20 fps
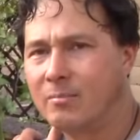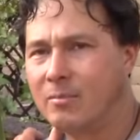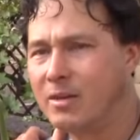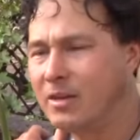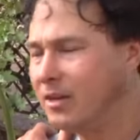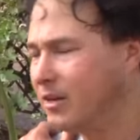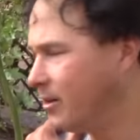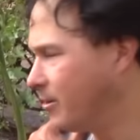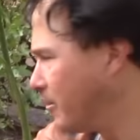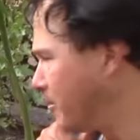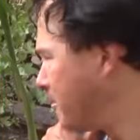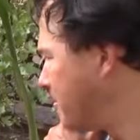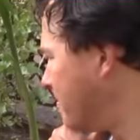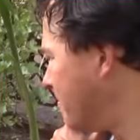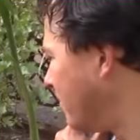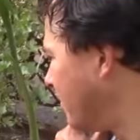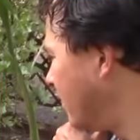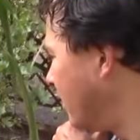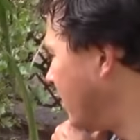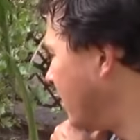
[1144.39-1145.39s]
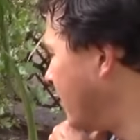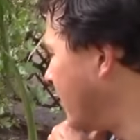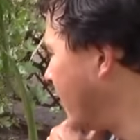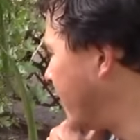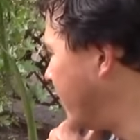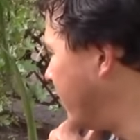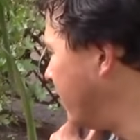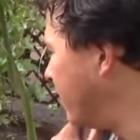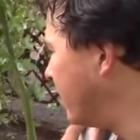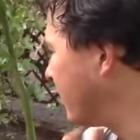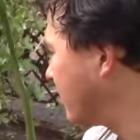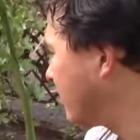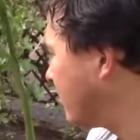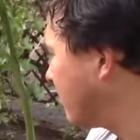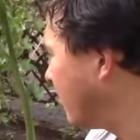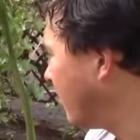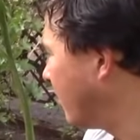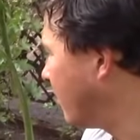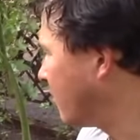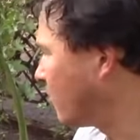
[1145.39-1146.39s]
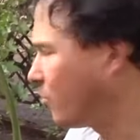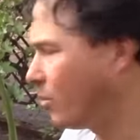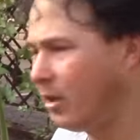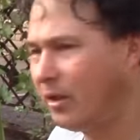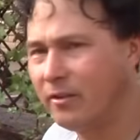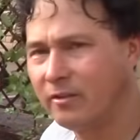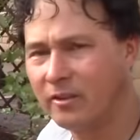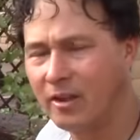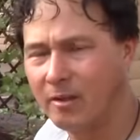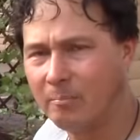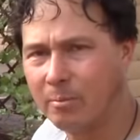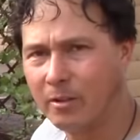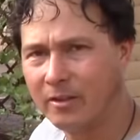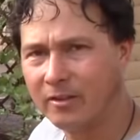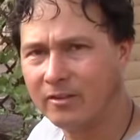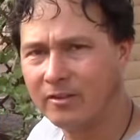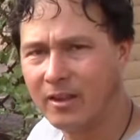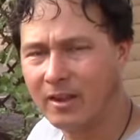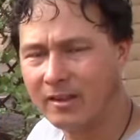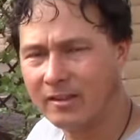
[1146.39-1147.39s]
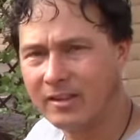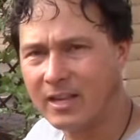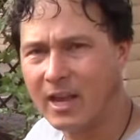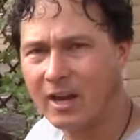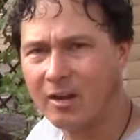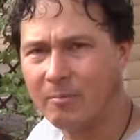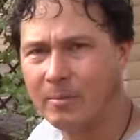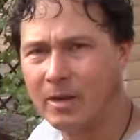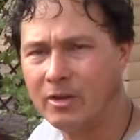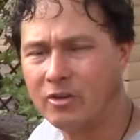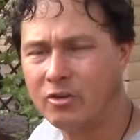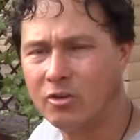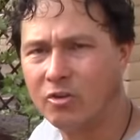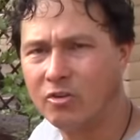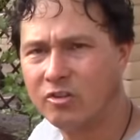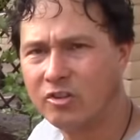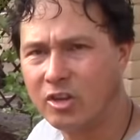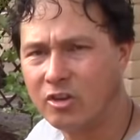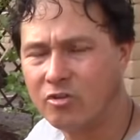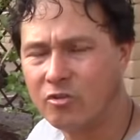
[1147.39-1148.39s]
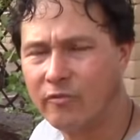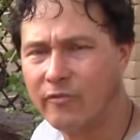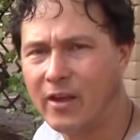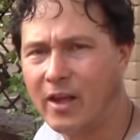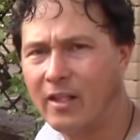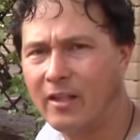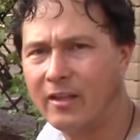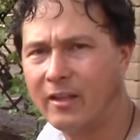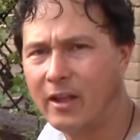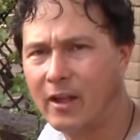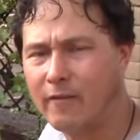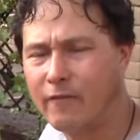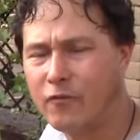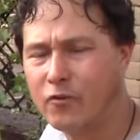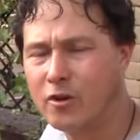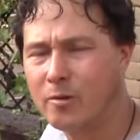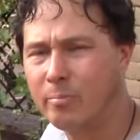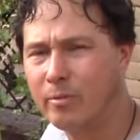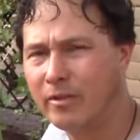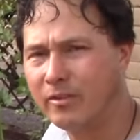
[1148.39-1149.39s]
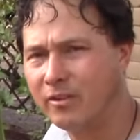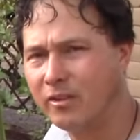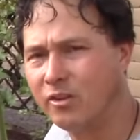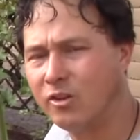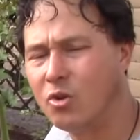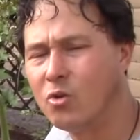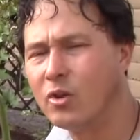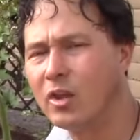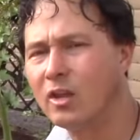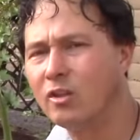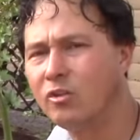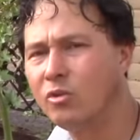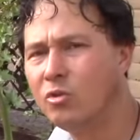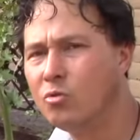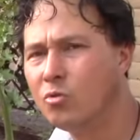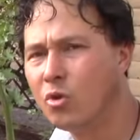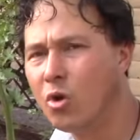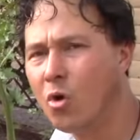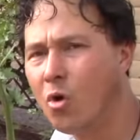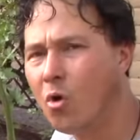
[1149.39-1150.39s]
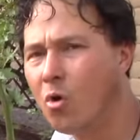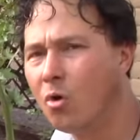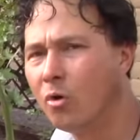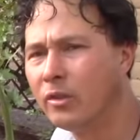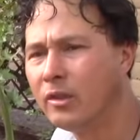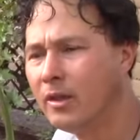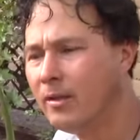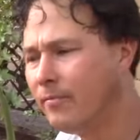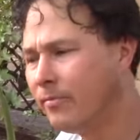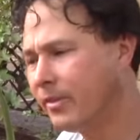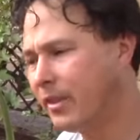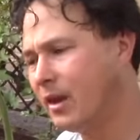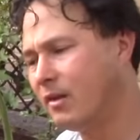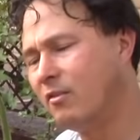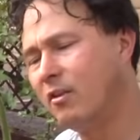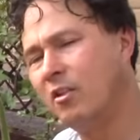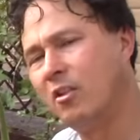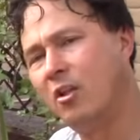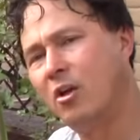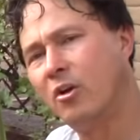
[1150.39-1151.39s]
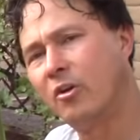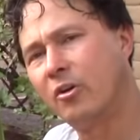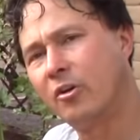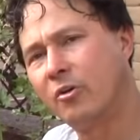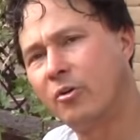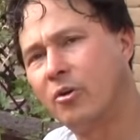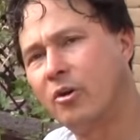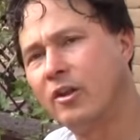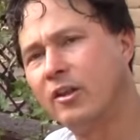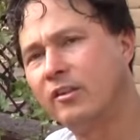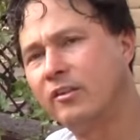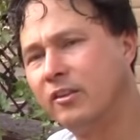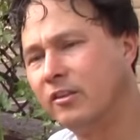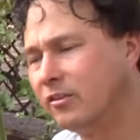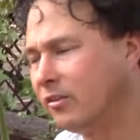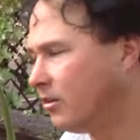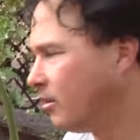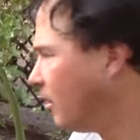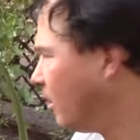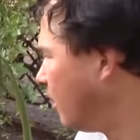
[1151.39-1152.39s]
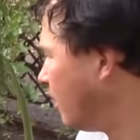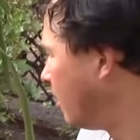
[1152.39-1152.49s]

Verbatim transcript: I mean, here in Phoenix, as well as like places like Sacramento, Central Valley, California, places that don't get too cold, that have a longer growing season,